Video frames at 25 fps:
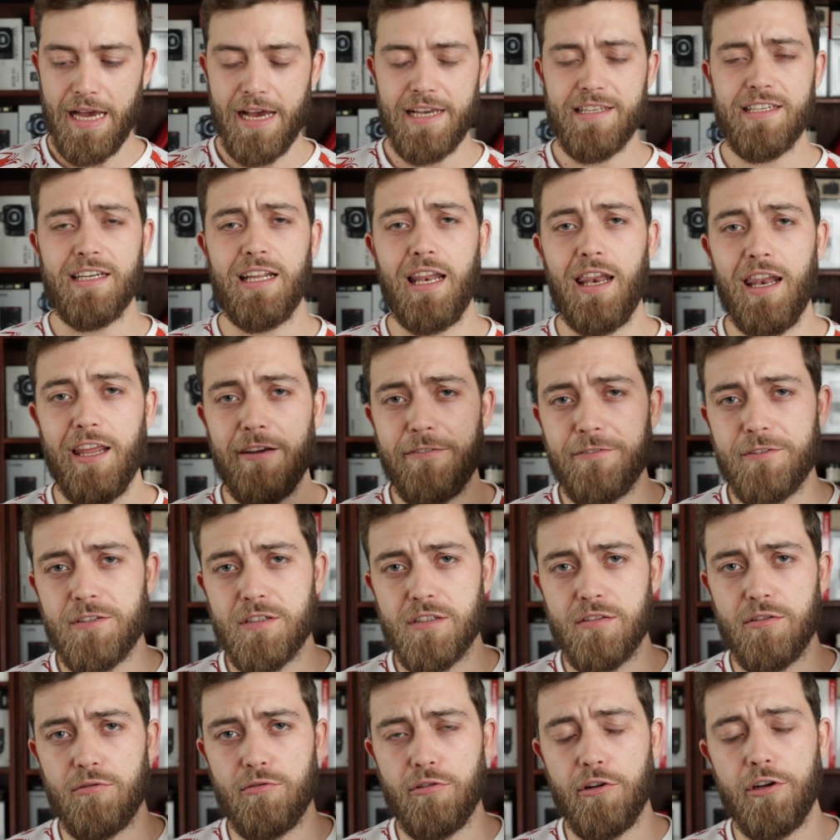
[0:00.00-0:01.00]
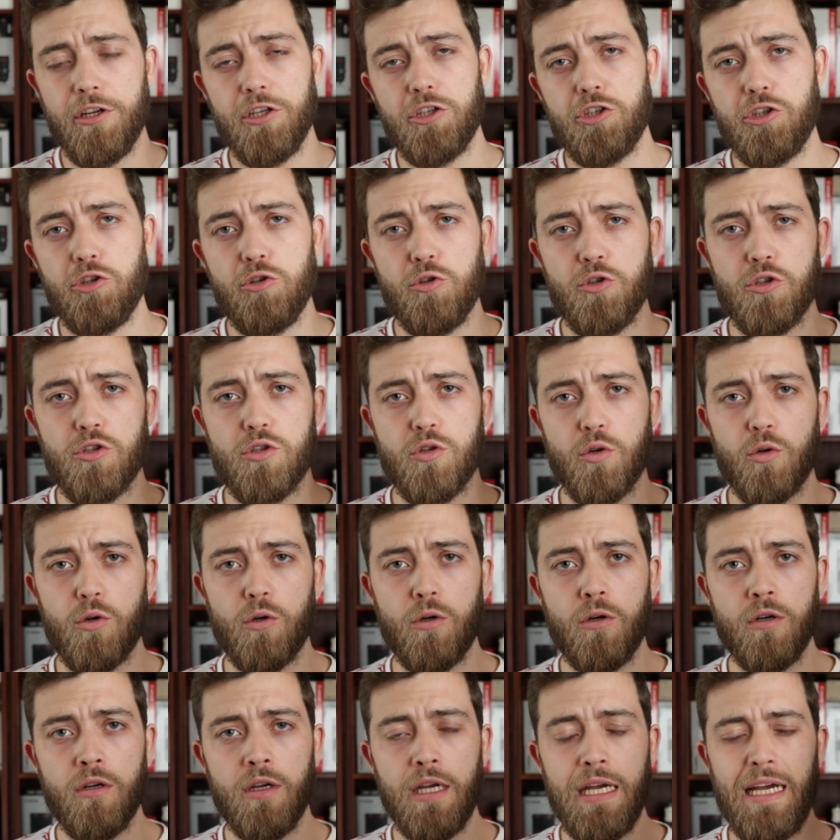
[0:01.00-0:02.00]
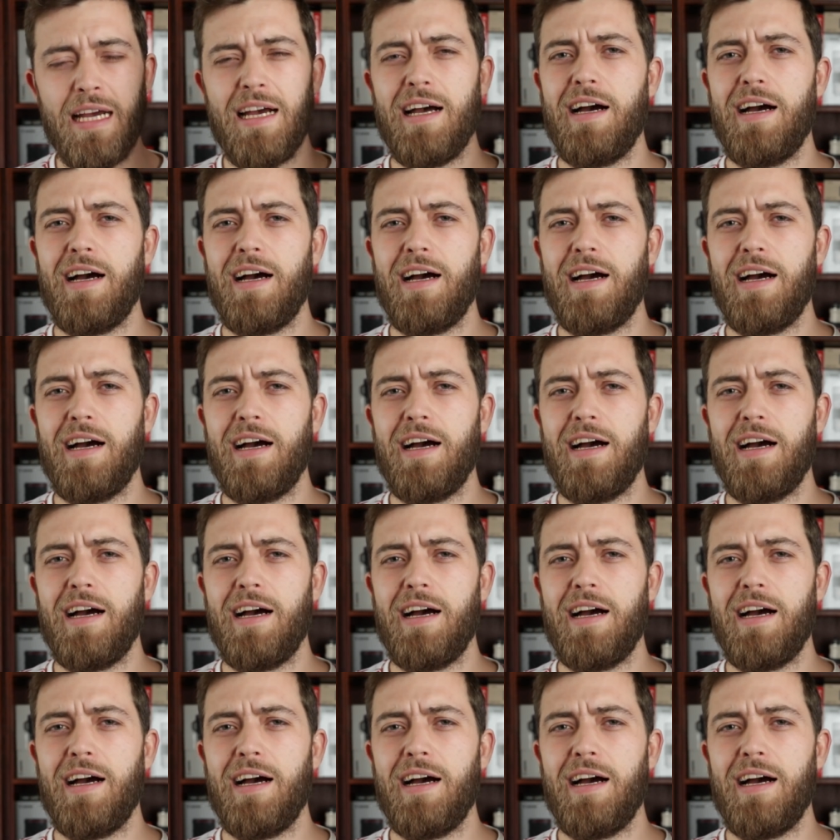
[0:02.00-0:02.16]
As I left the running shoe store,